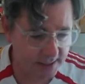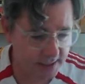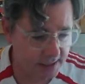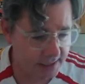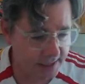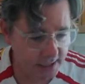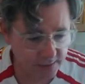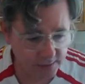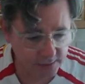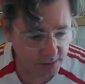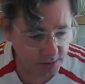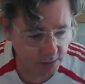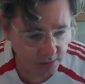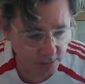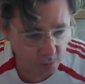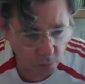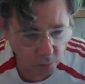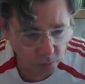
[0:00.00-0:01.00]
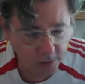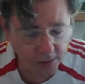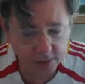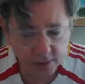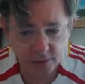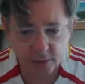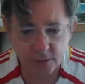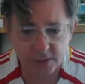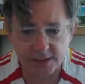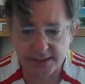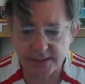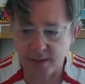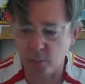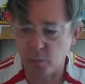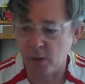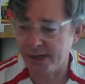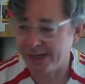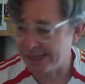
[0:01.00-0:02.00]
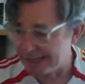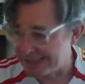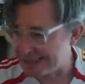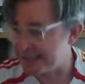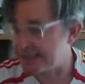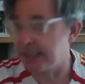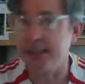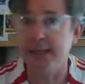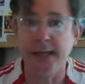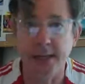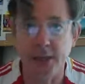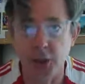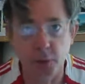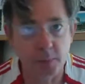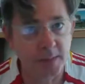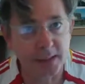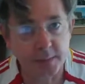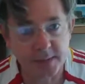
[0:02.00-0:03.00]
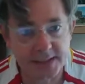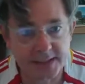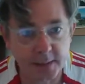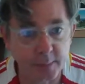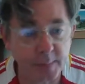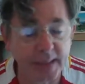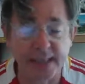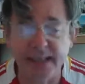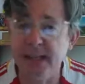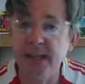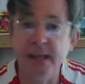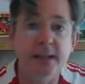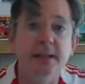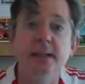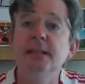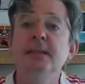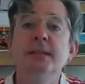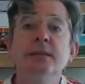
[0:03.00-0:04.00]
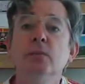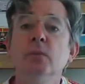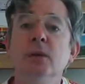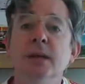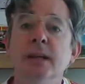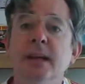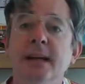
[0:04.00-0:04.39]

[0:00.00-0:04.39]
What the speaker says: and you're walking through the subway and then suddenly you meet Mr. Big. It doesn't work like